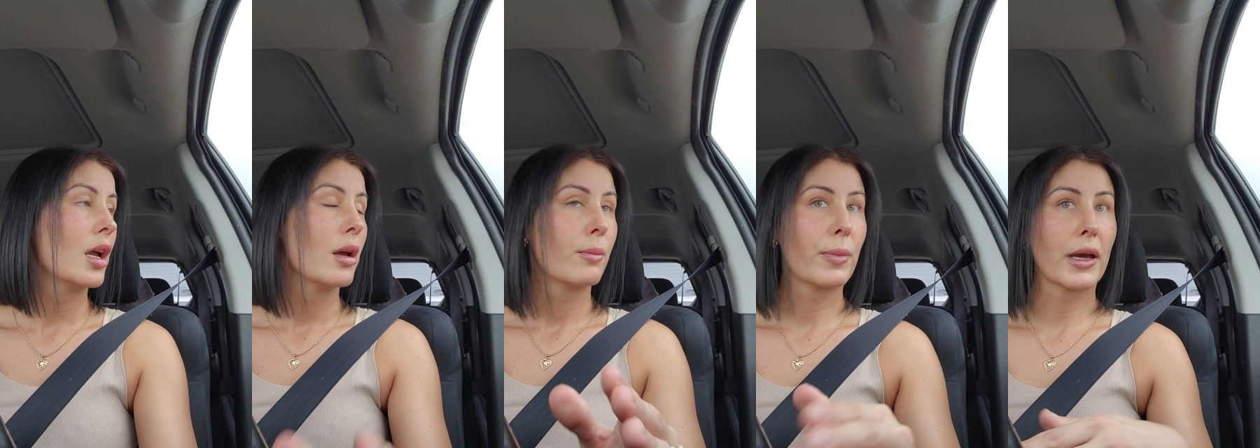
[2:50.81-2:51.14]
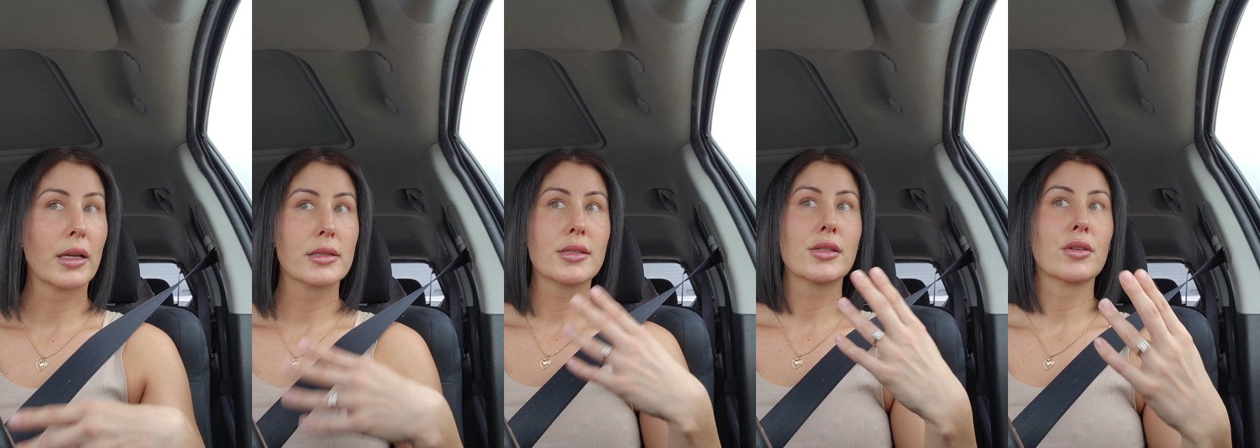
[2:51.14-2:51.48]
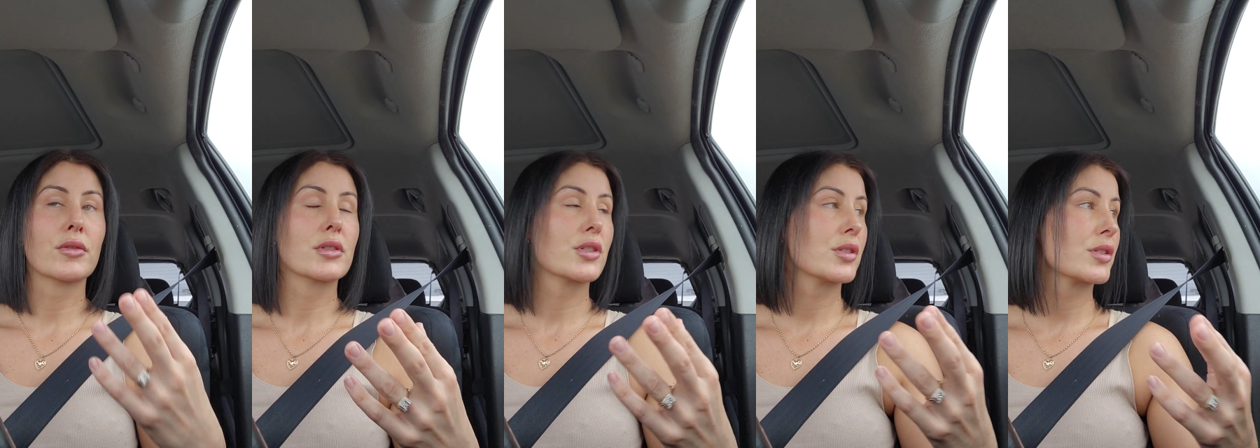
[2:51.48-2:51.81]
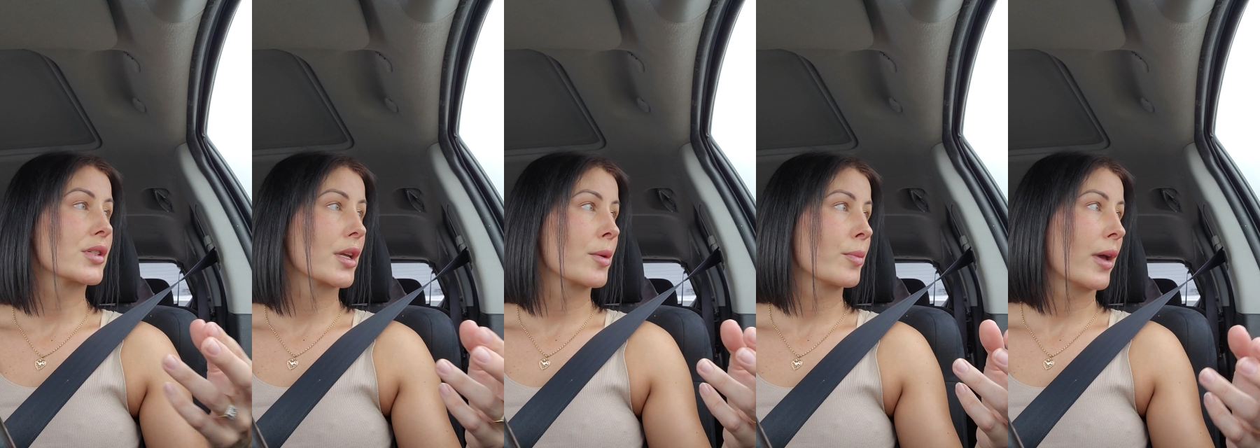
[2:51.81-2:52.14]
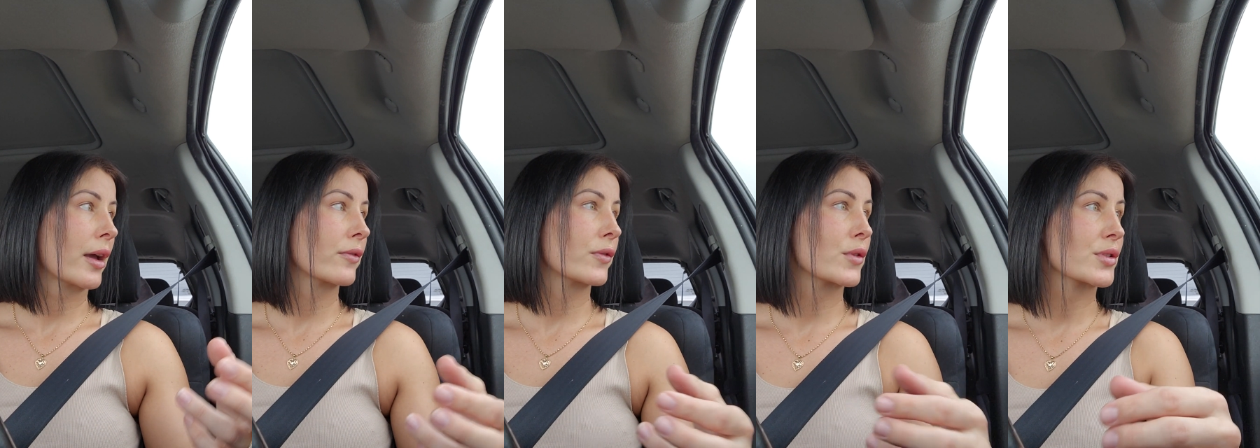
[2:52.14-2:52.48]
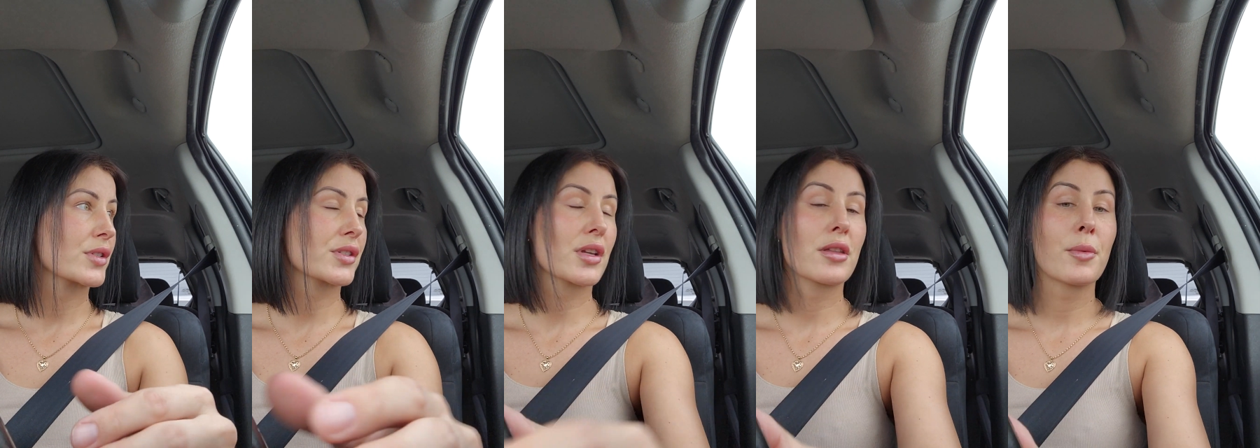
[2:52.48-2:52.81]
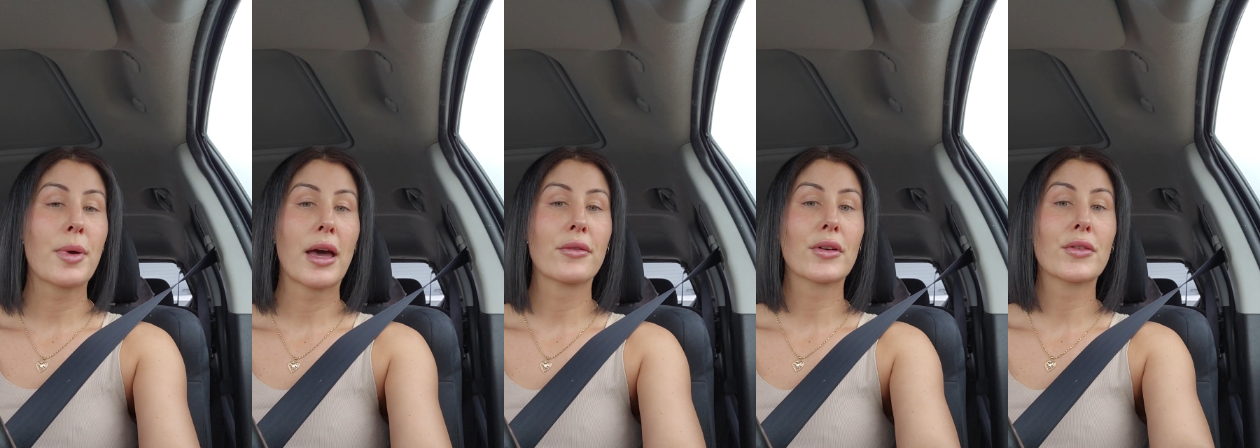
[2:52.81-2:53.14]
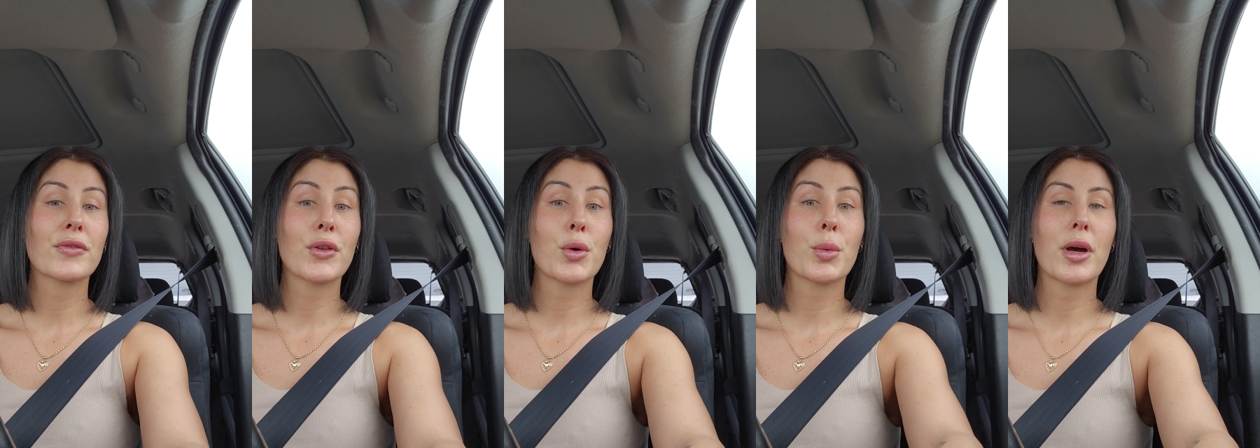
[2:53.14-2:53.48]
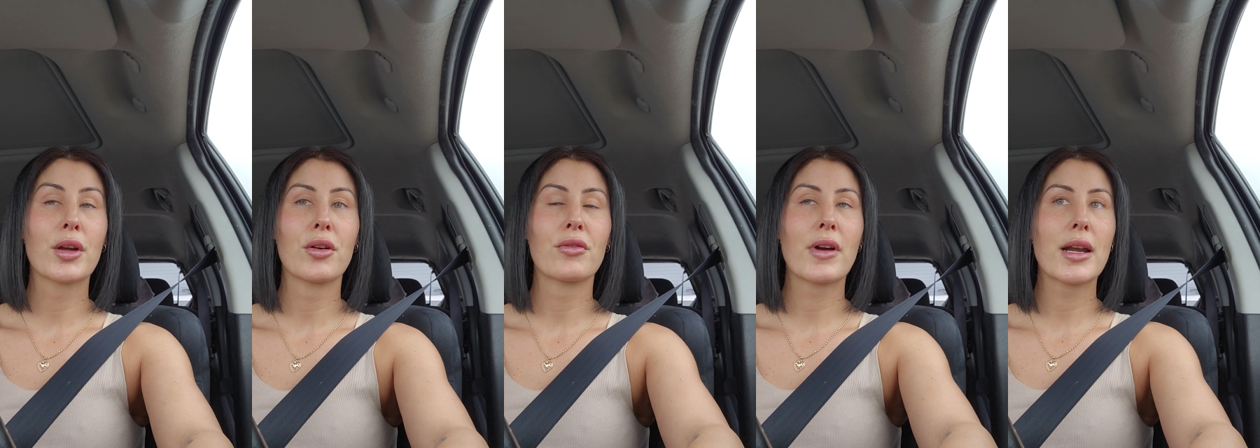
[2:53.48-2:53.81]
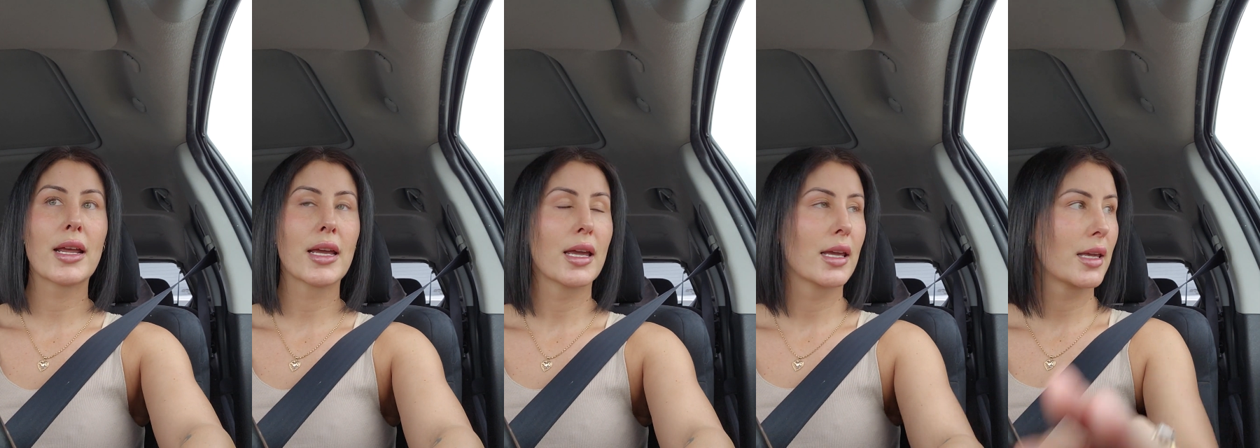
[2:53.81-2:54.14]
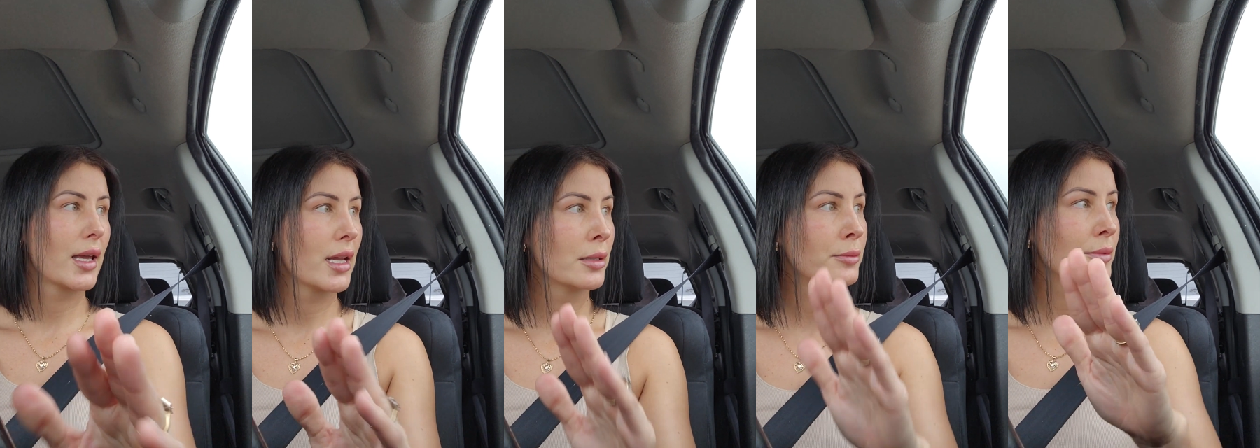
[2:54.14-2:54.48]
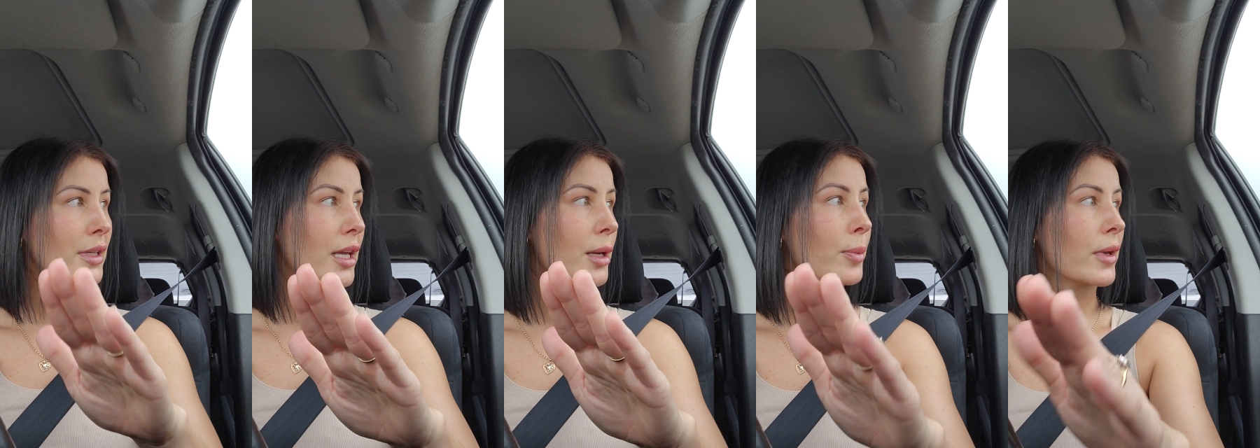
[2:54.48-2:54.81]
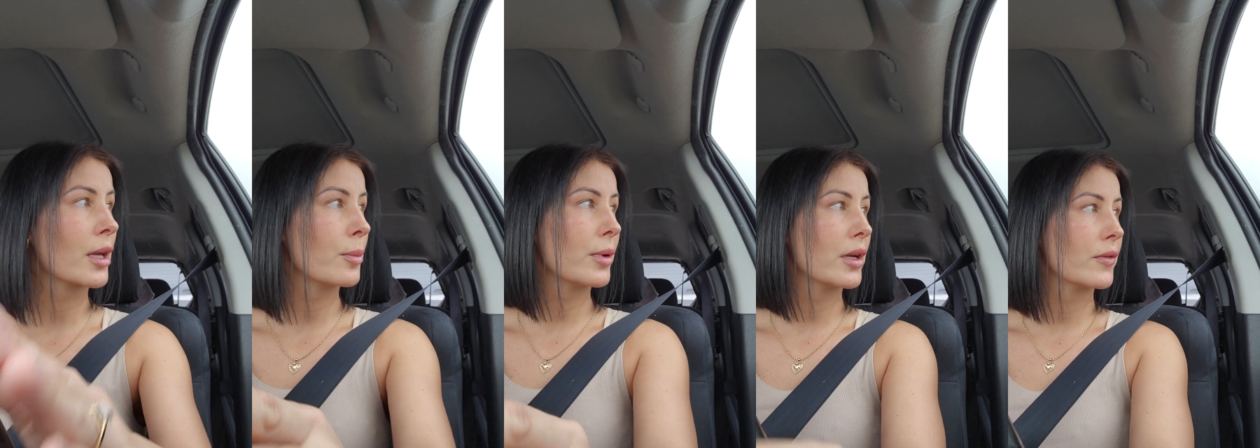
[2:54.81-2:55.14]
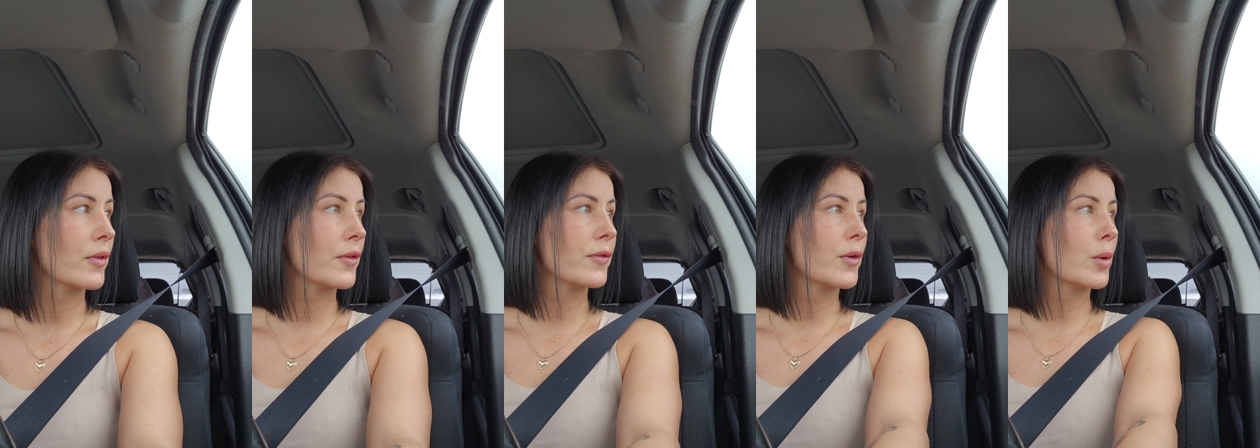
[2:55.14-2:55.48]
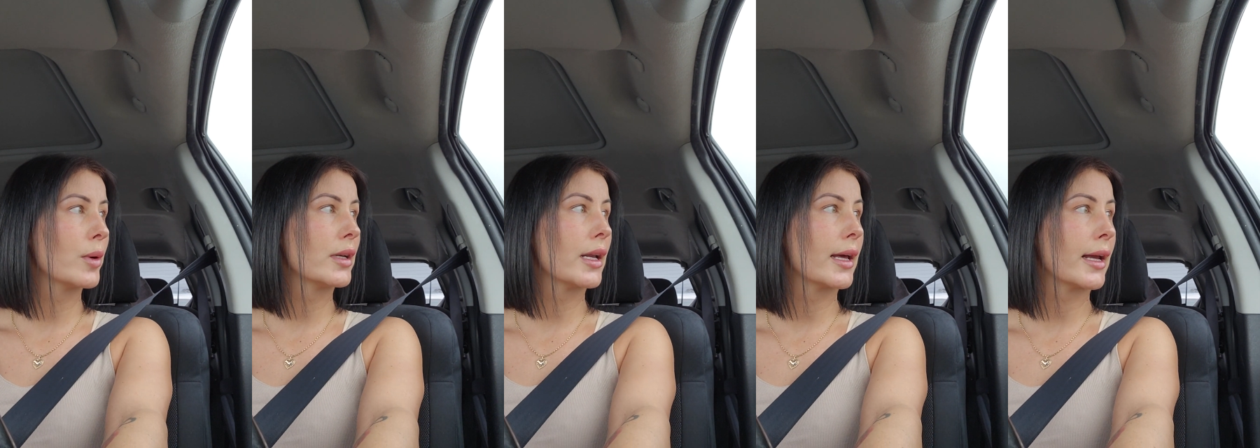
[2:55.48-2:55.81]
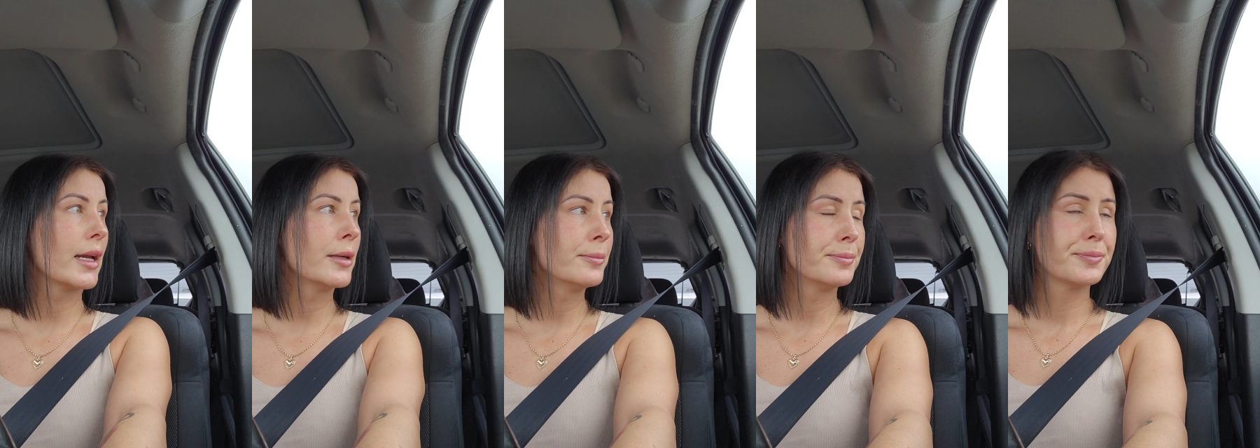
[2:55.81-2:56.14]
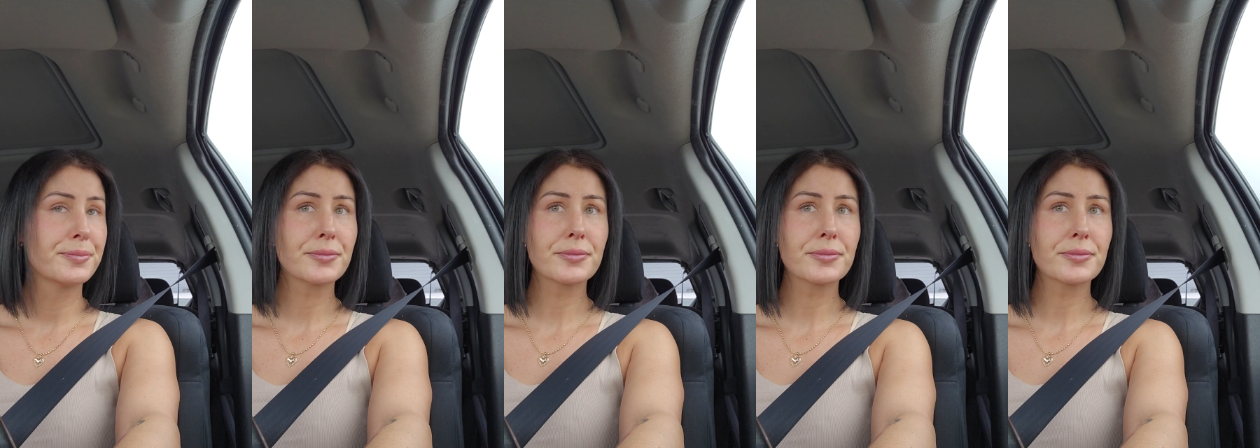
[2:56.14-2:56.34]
But to reduce the impact forces on the pelvic floor while you're running, again, keeping a bit of a forward lean.